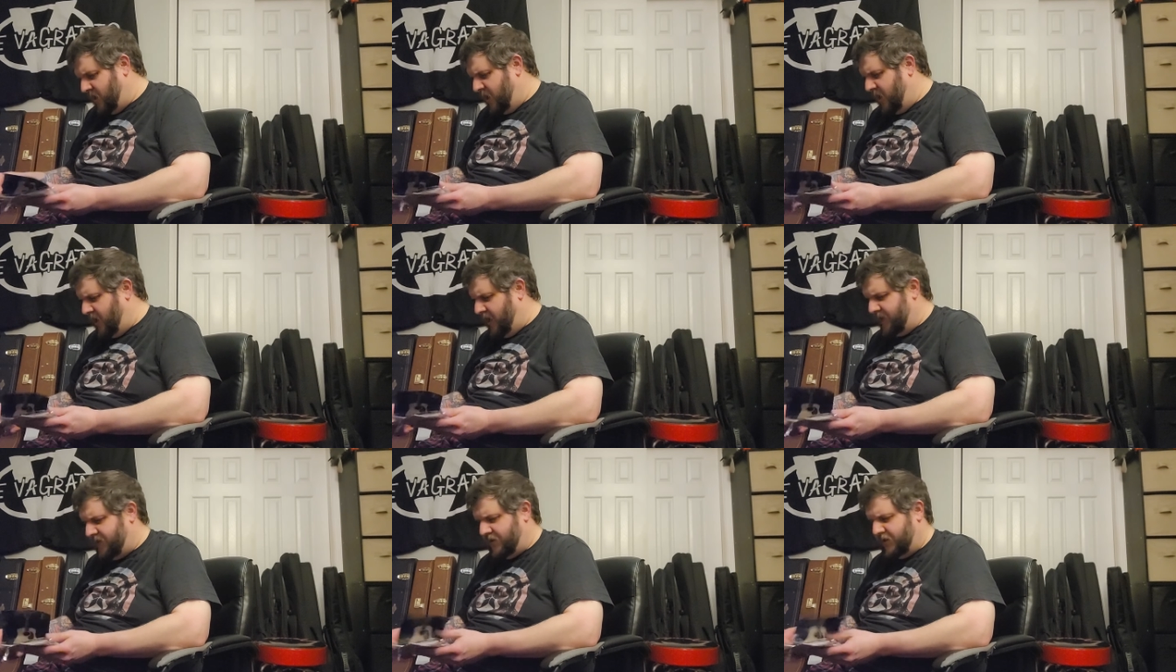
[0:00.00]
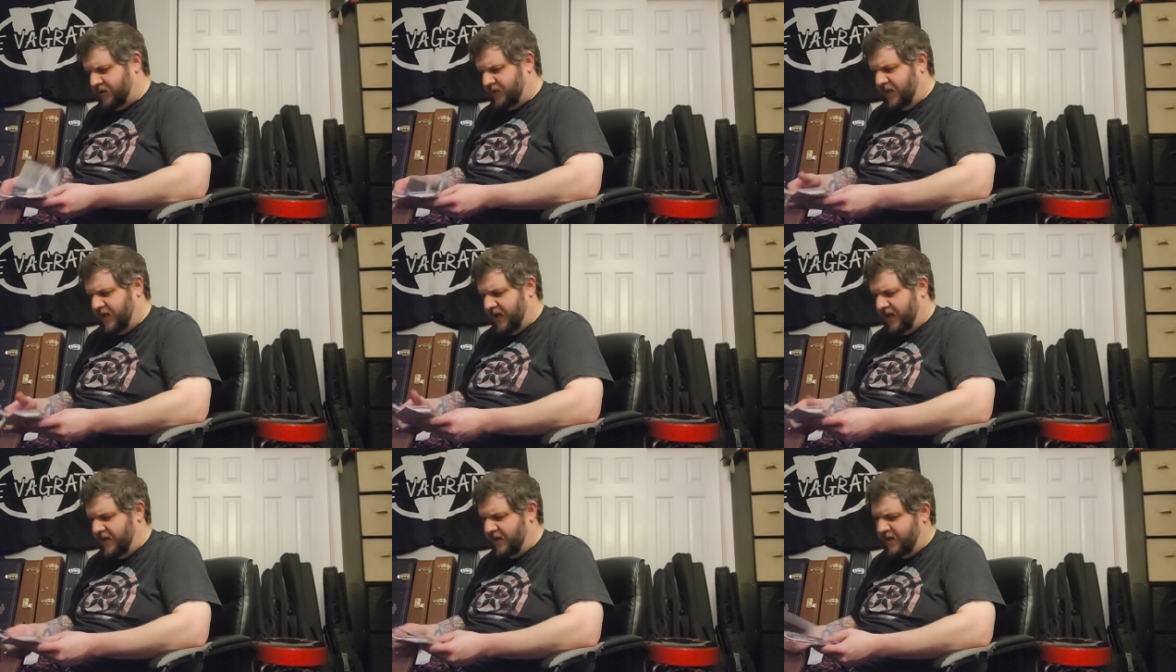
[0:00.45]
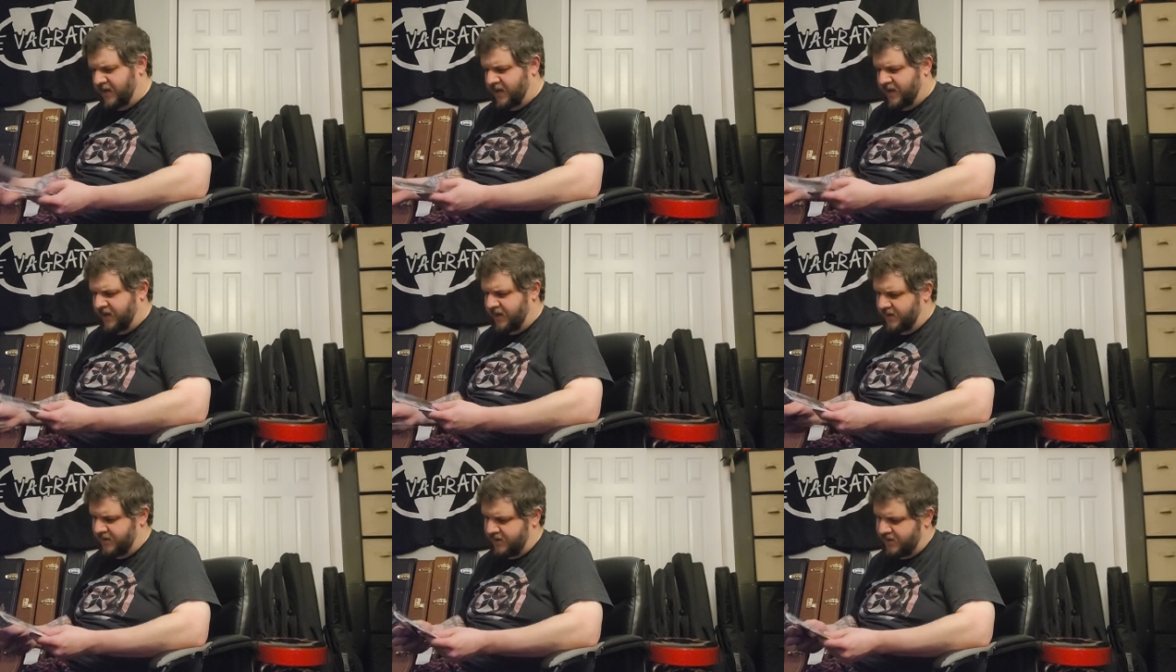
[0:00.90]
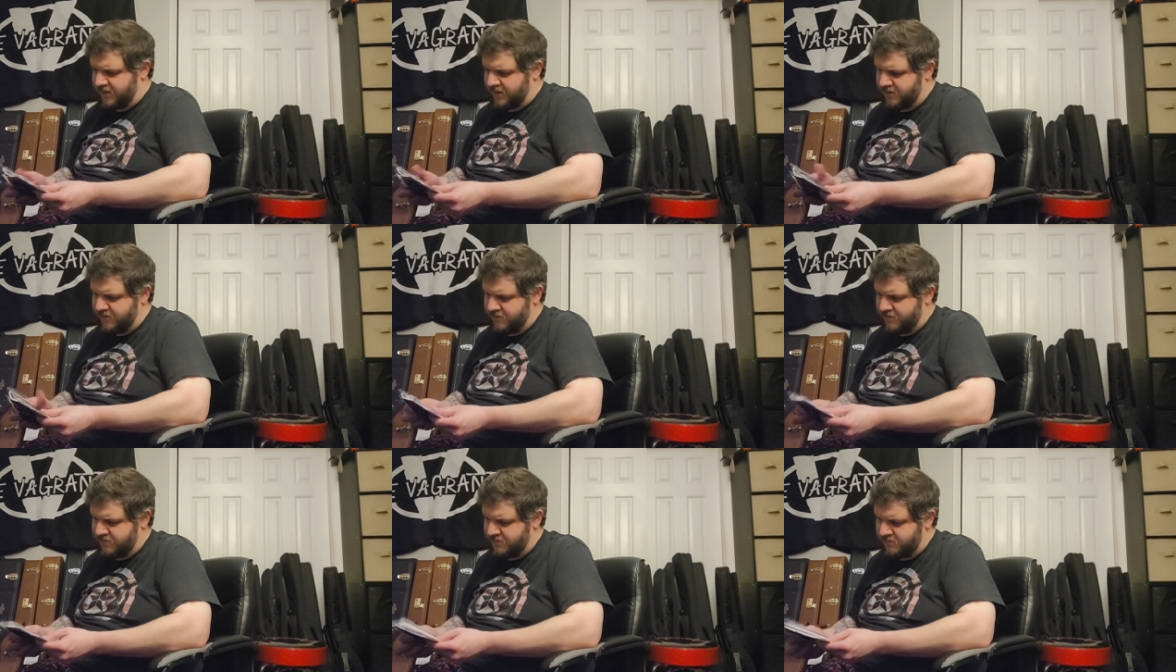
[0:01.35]
And I thought they had a uh,
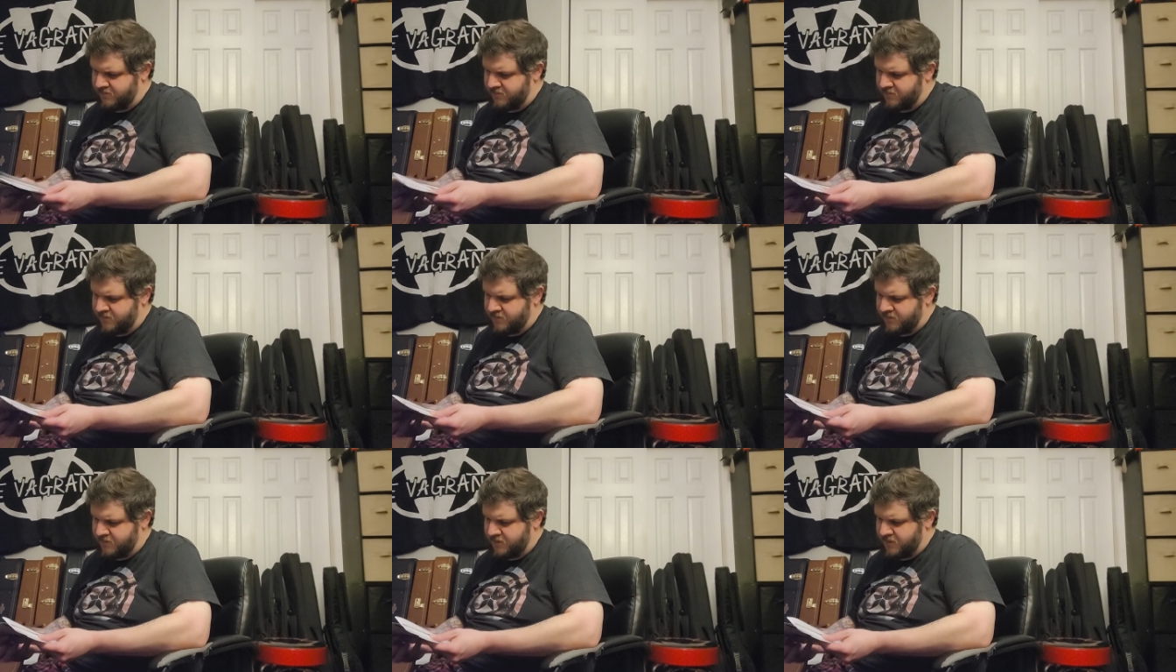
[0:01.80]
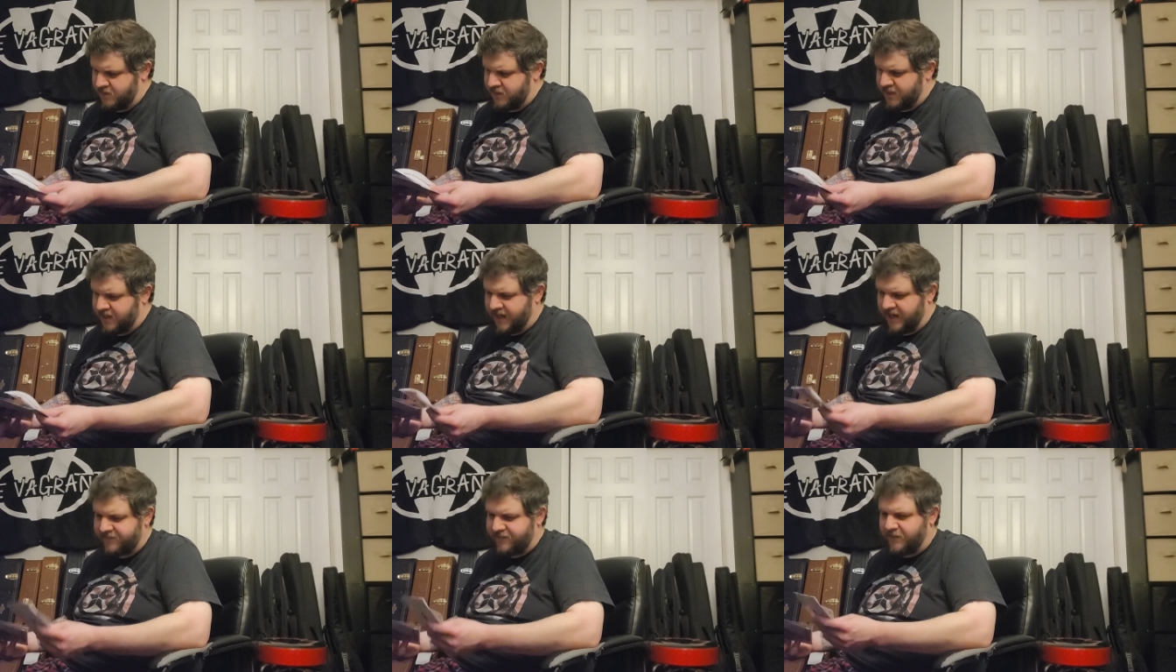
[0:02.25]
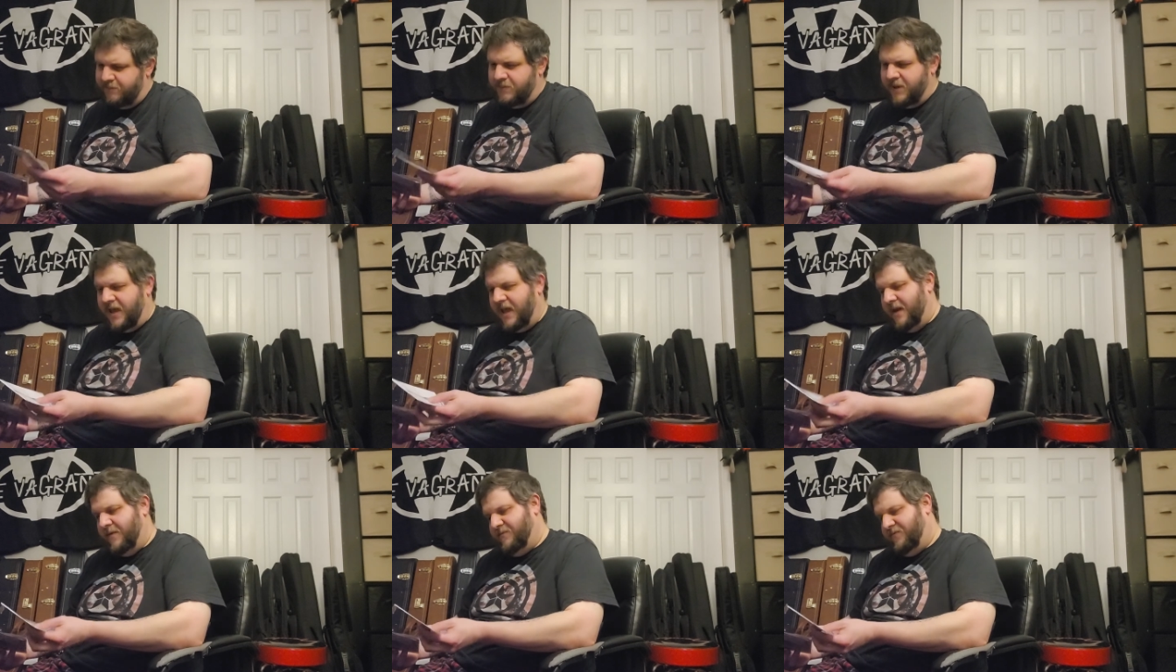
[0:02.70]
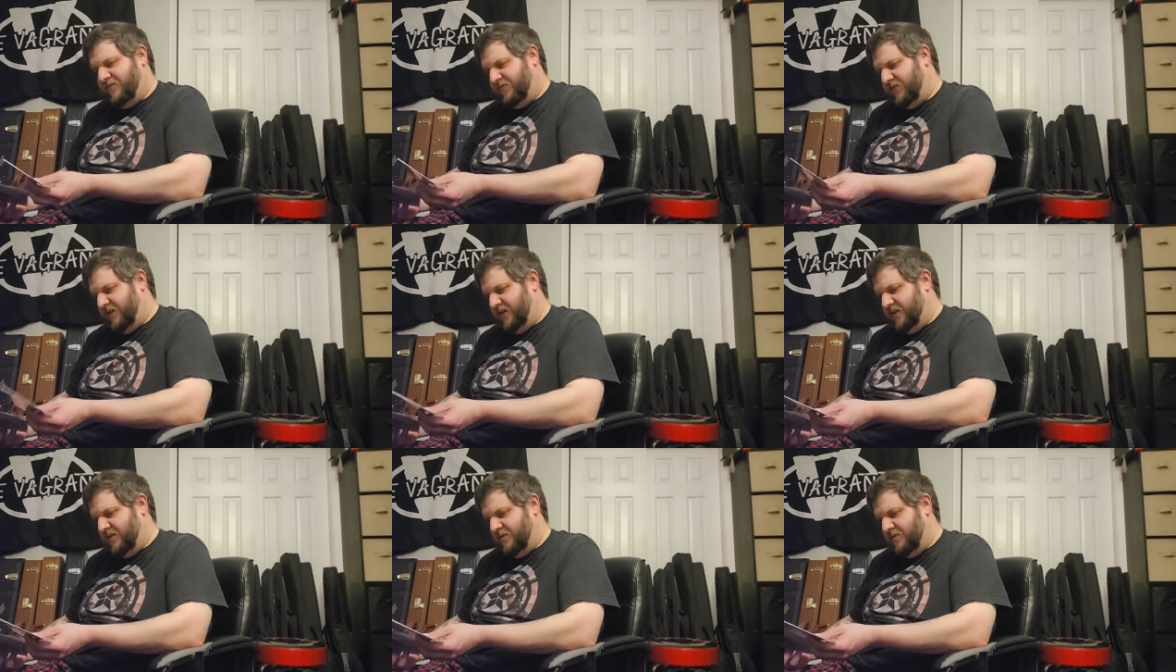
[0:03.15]
kind of a
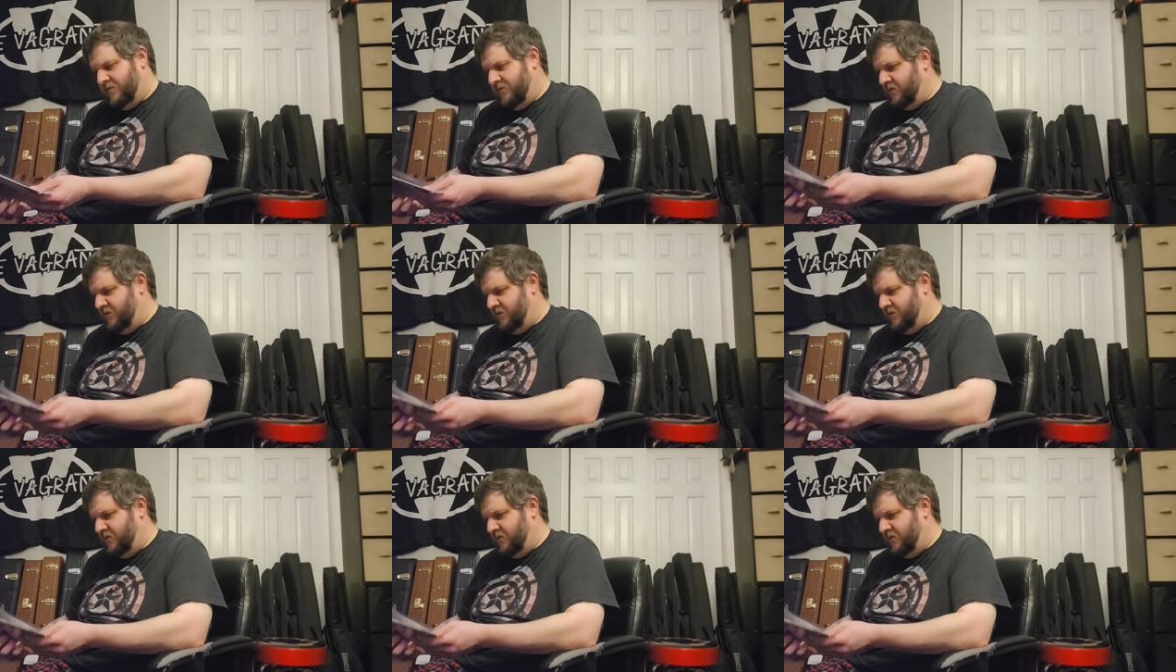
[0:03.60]
pamphlet